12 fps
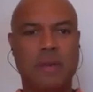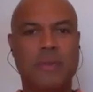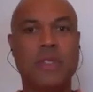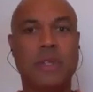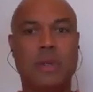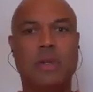
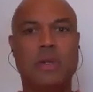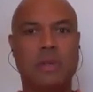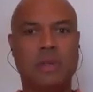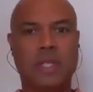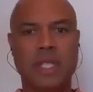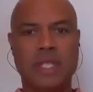
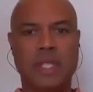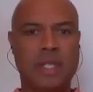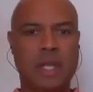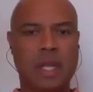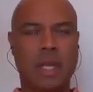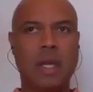physical
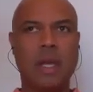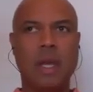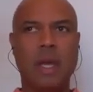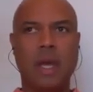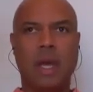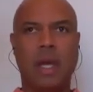distancing
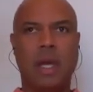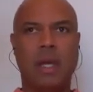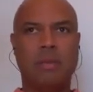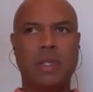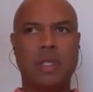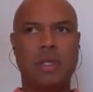
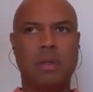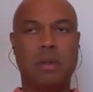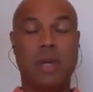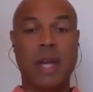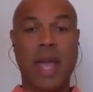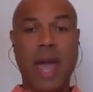to
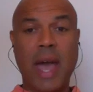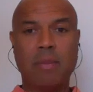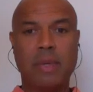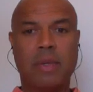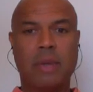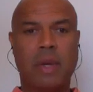an app
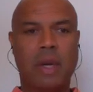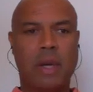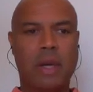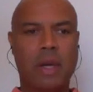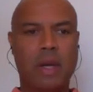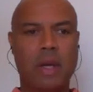
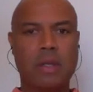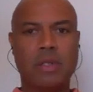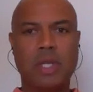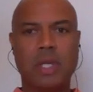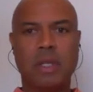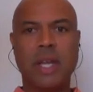called
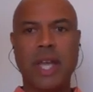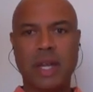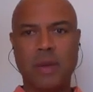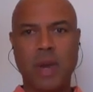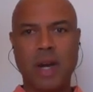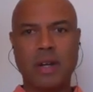Chill
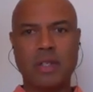Anywhere.